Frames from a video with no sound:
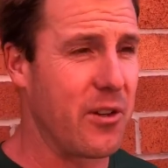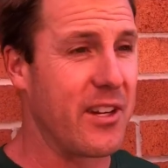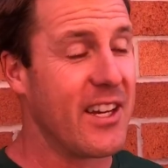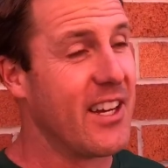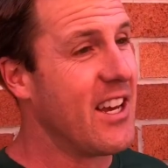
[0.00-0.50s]
And
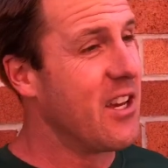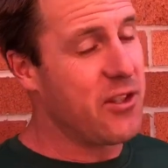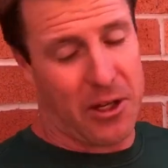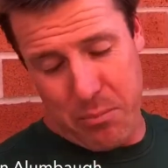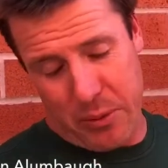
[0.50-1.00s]

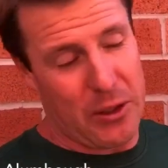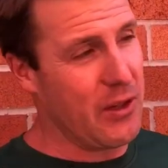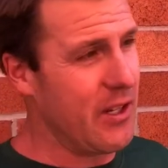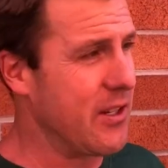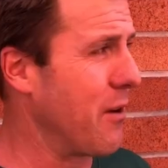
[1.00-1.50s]
it's a
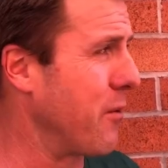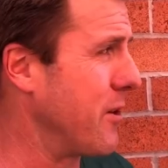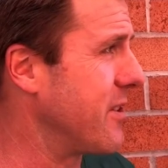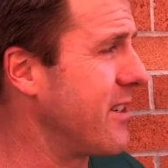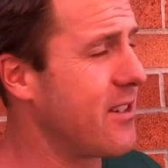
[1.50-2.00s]
completely
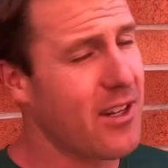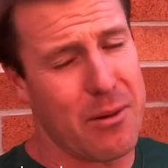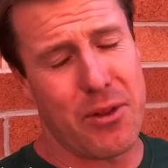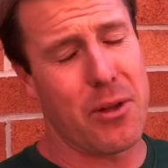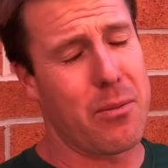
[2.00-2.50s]

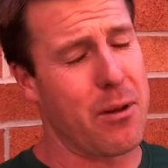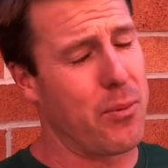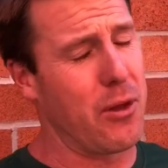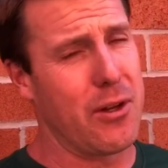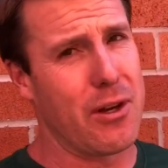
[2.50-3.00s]

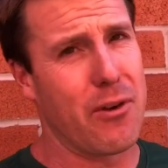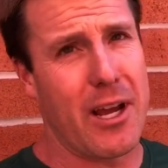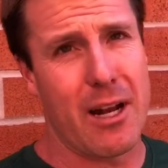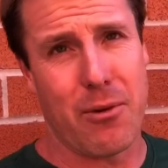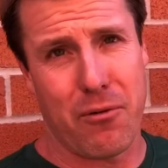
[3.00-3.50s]
different animal.